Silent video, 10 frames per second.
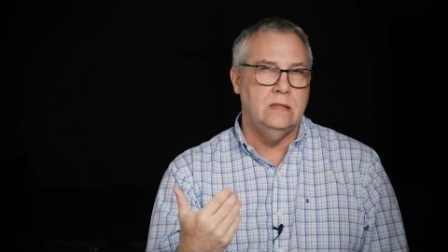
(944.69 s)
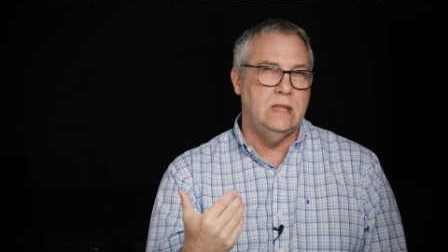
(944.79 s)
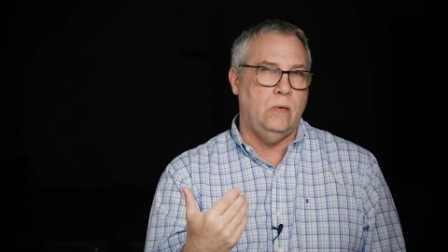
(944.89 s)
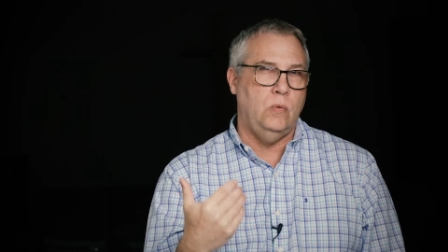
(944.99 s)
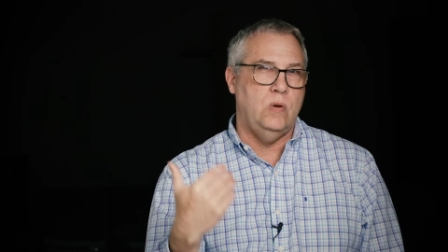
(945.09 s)

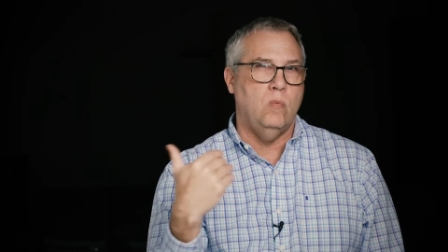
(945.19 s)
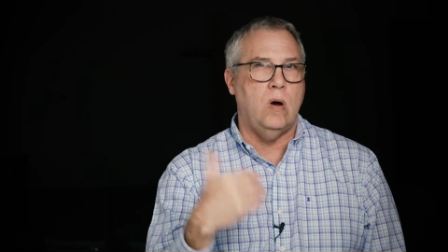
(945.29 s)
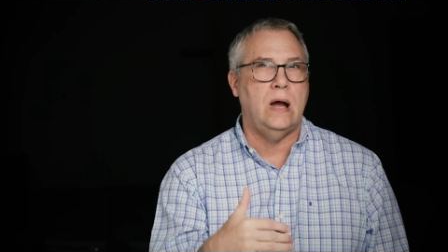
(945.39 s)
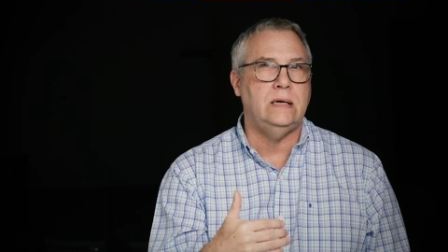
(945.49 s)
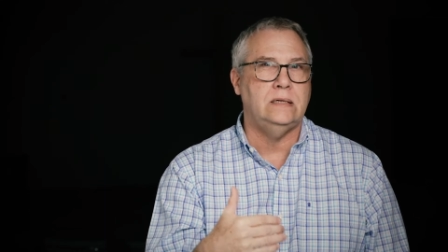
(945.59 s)
that we
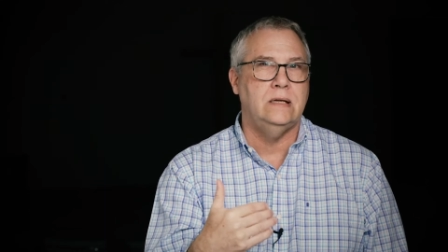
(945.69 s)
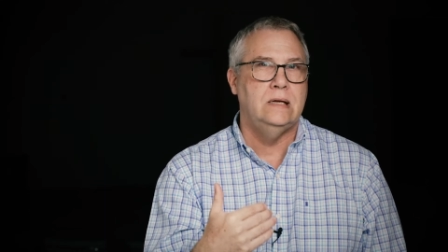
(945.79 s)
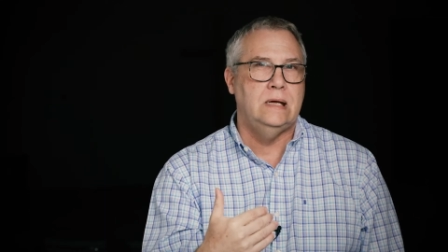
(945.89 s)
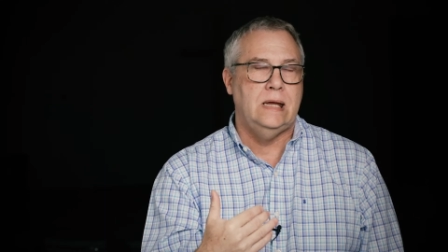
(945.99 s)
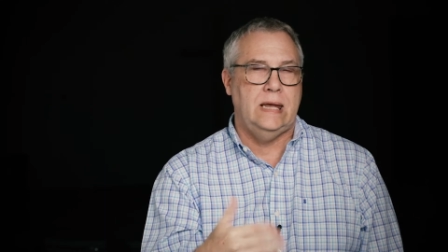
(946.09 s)
want
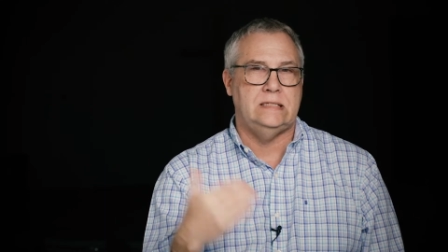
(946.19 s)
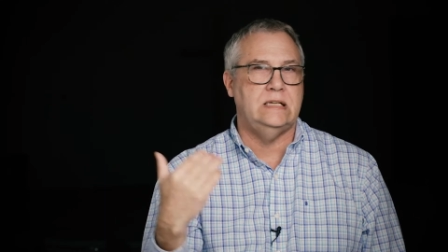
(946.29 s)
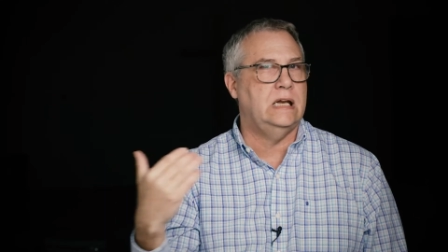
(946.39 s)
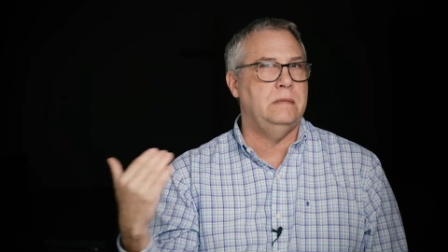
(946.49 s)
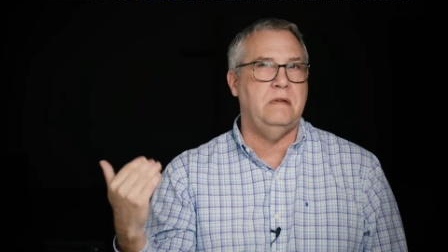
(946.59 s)

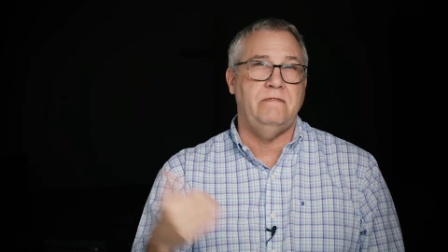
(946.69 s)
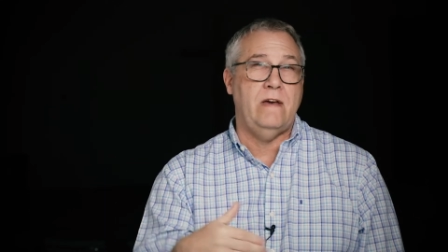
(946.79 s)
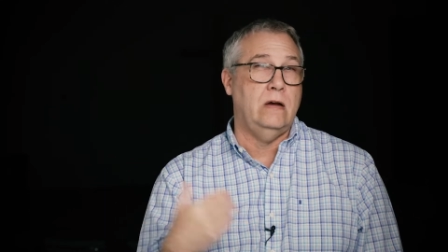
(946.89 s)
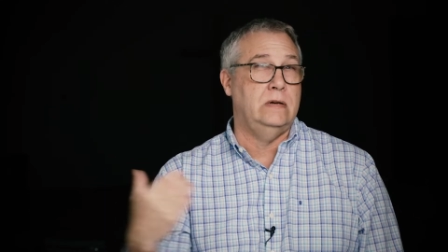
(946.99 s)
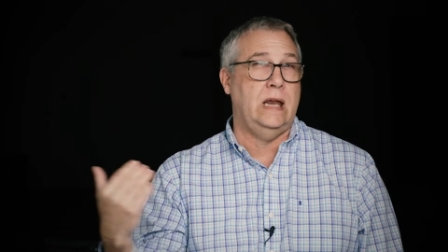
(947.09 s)
isn't going to be
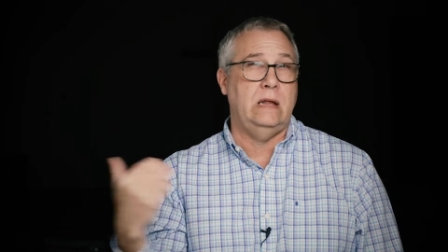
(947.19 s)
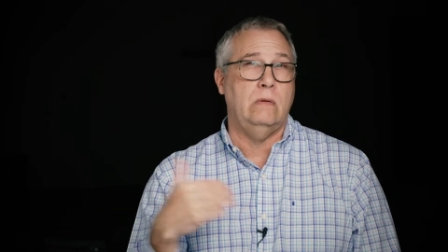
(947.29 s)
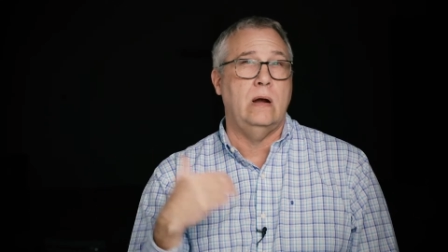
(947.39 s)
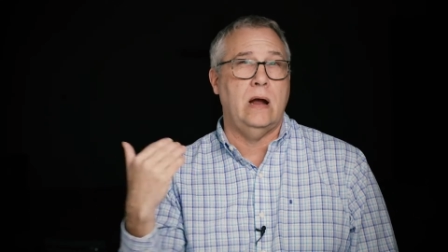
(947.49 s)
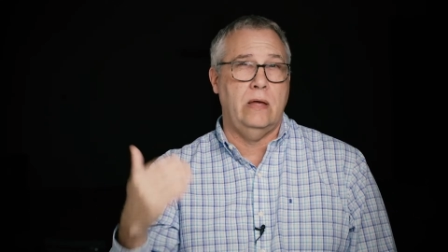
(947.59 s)
found
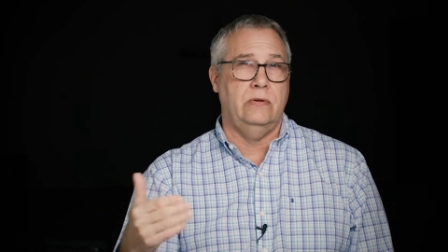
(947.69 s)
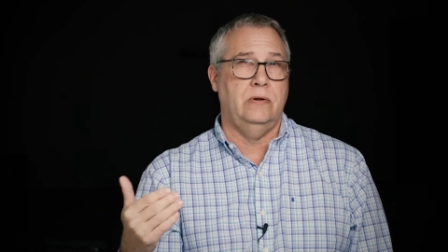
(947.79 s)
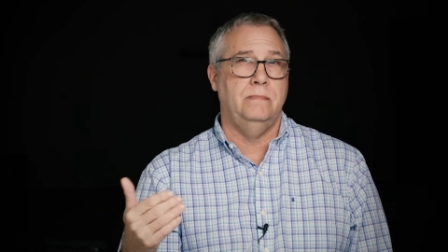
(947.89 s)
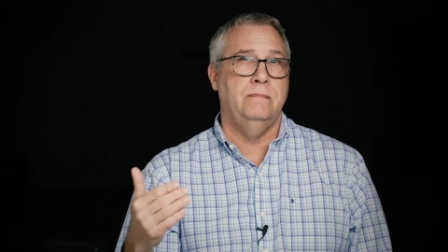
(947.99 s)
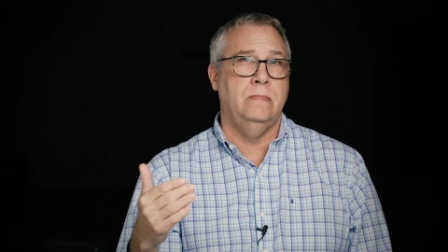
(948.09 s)
anywhere
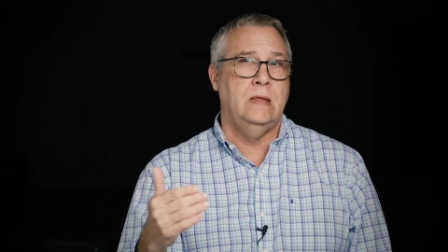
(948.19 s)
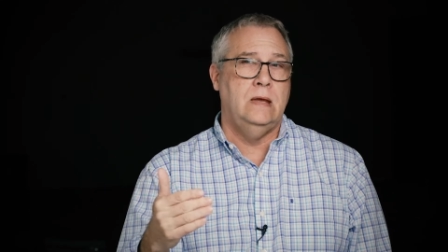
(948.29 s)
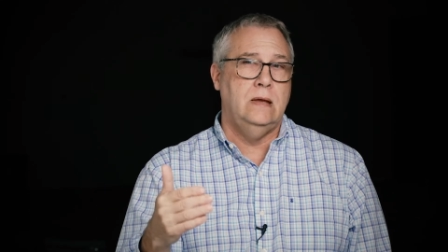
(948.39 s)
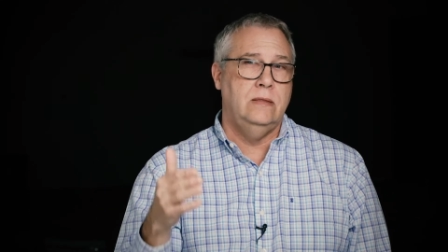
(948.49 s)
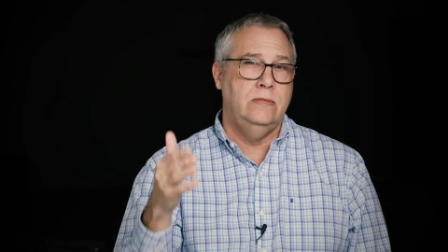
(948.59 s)
other
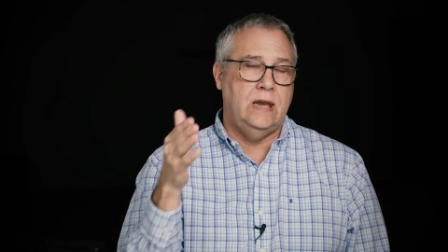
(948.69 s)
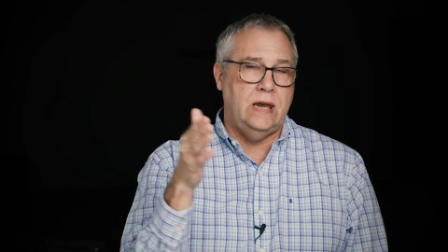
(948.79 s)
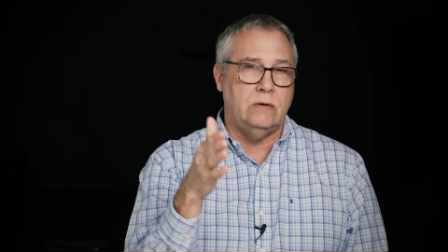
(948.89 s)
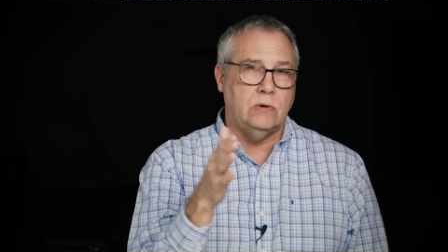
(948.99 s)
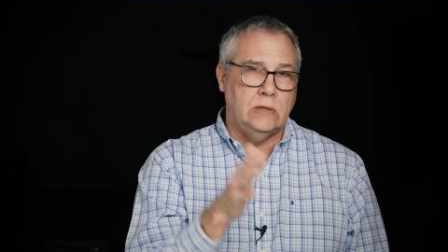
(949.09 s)
than
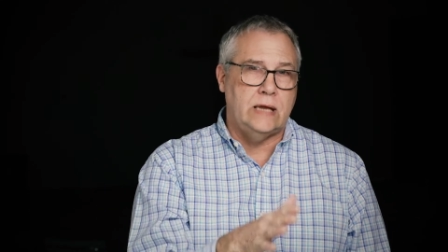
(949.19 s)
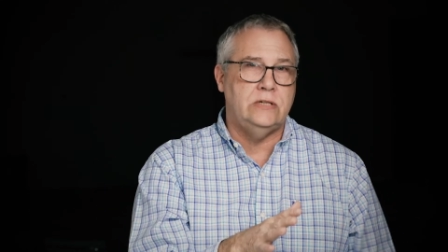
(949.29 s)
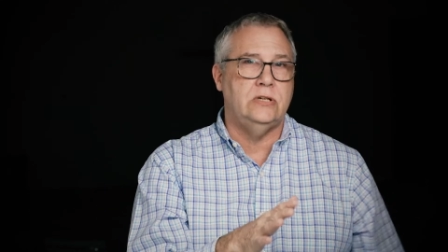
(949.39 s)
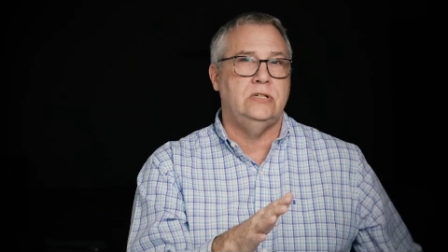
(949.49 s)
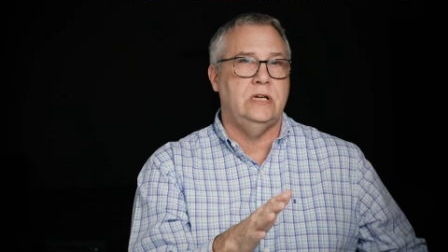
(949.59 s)
in a
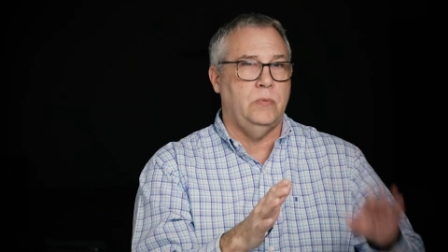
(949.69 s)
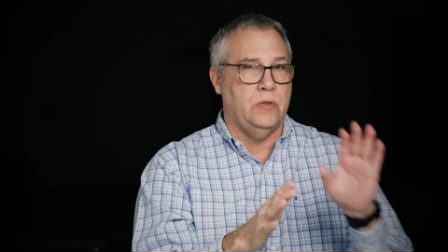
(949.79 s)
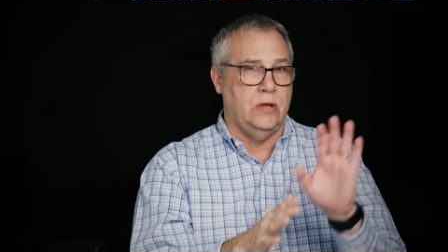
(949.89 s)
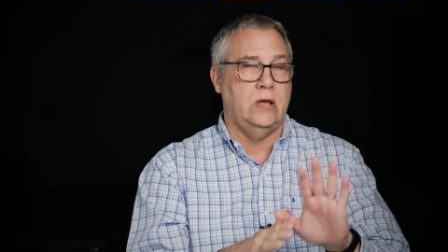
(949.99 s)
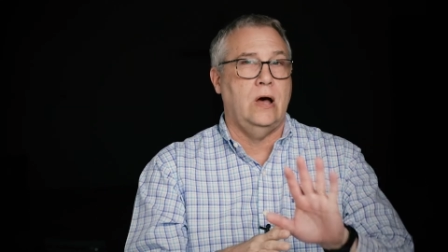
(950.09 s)
relationship
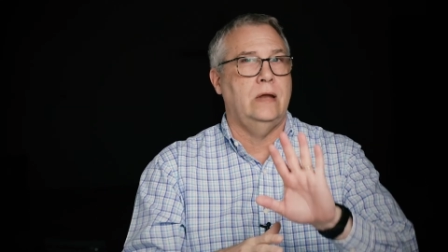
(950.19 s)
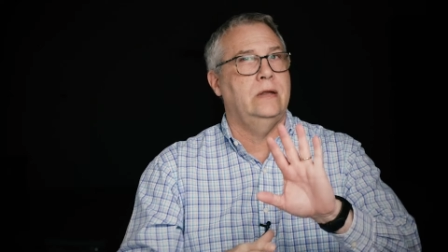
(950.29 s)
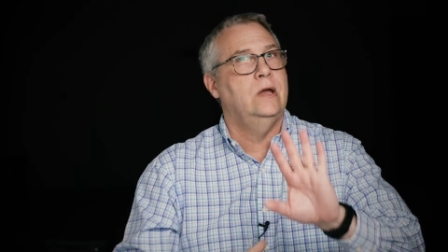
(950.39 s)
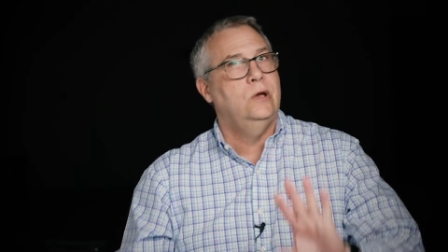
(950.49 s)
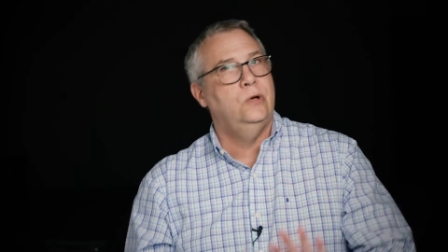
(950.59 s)
with a
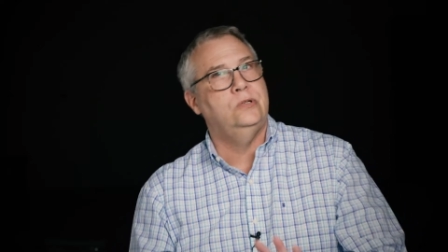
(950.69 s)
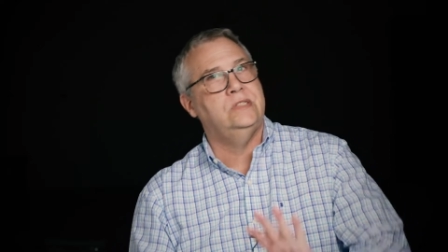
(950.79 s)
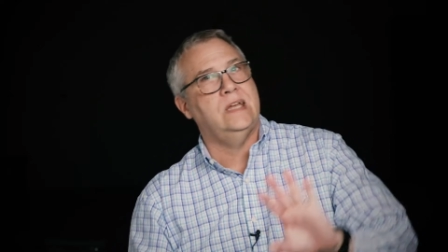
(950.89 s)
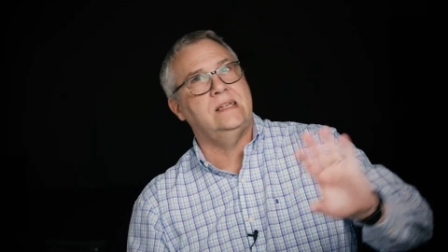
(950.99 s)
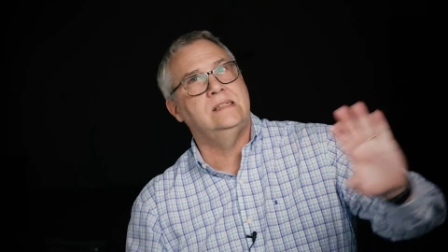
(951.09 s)
God who
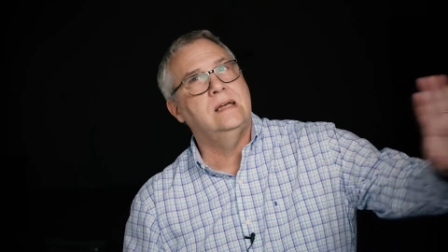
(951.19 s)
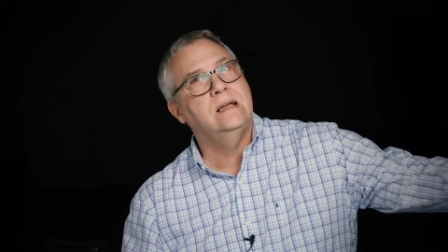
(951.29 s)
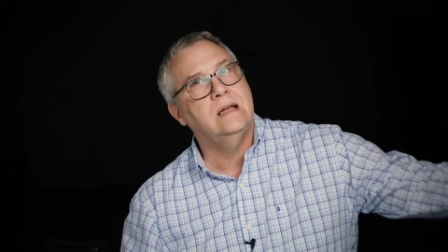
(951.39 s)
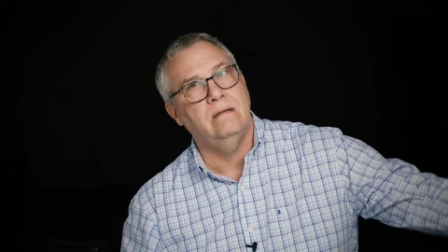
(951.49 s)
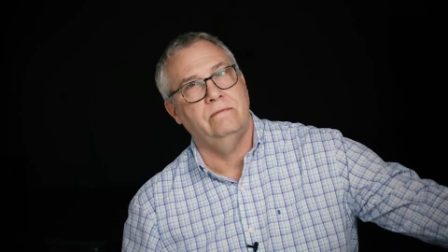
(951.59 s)
says,
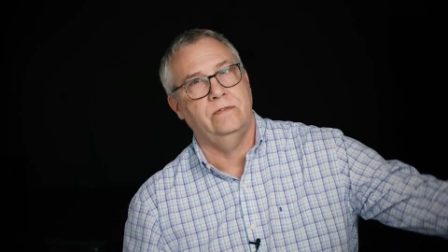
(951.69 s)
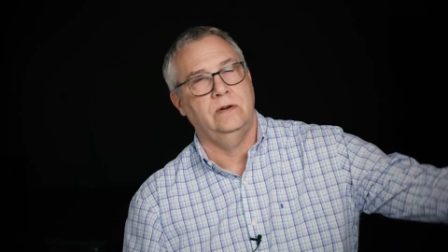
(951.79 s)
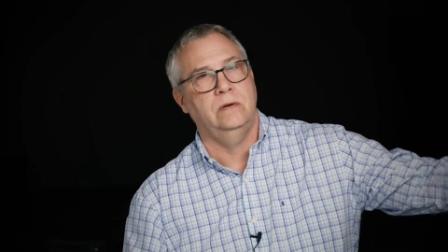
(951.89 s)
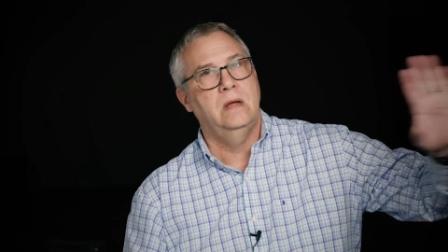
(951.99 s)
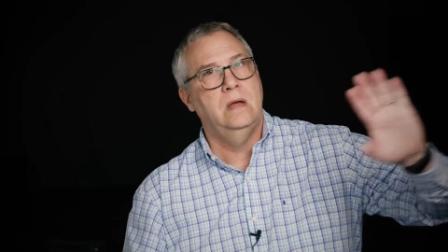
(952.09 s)

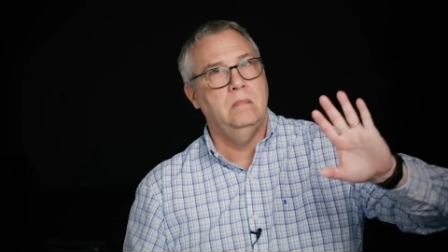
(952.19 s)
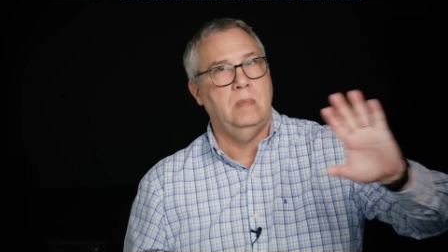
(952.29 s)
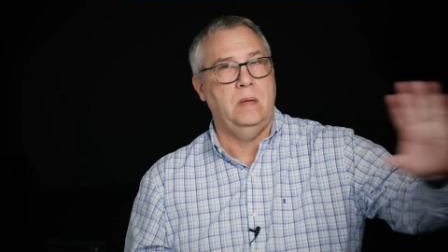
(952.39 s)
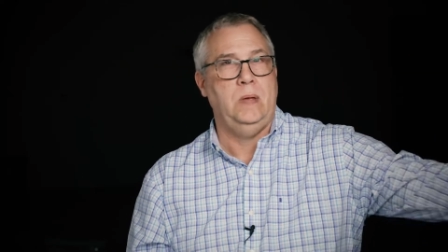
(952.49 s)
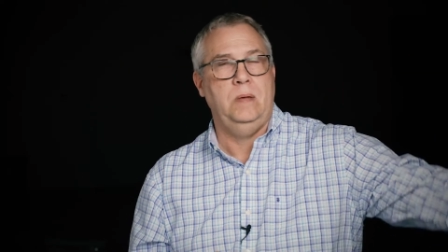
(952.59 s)
Comfort
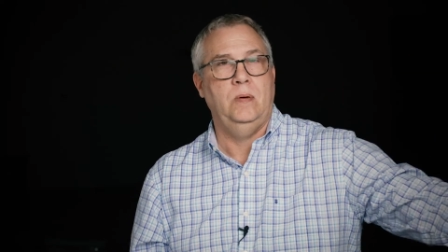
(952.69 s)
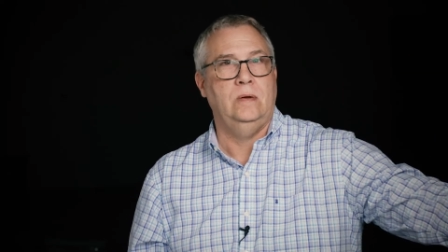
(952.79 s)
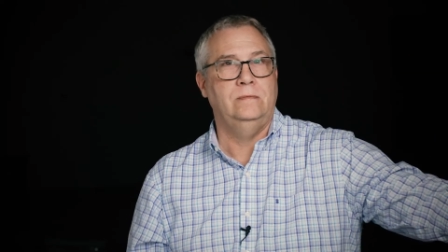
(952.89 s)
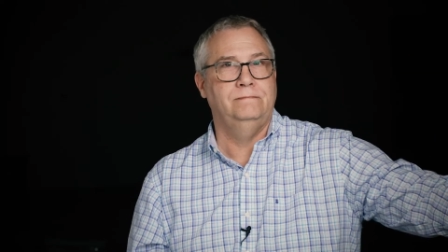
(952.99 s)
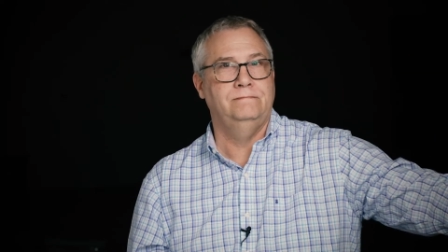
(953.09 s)
my people.